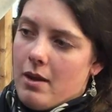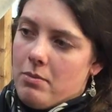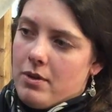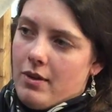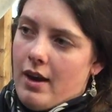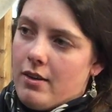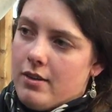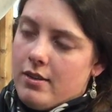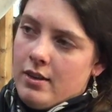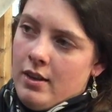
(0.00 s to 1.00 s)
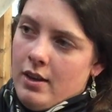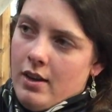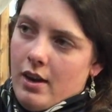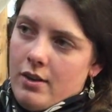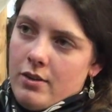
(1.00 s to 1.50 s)
up and around
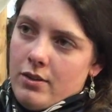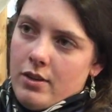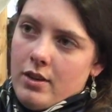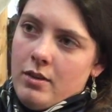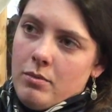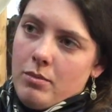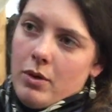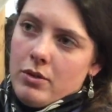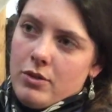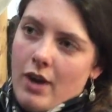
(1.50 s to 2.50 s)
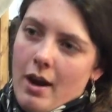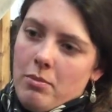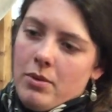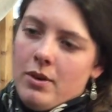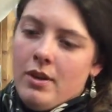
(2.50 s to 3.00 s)
under the pull
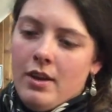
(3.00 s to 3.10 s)
strap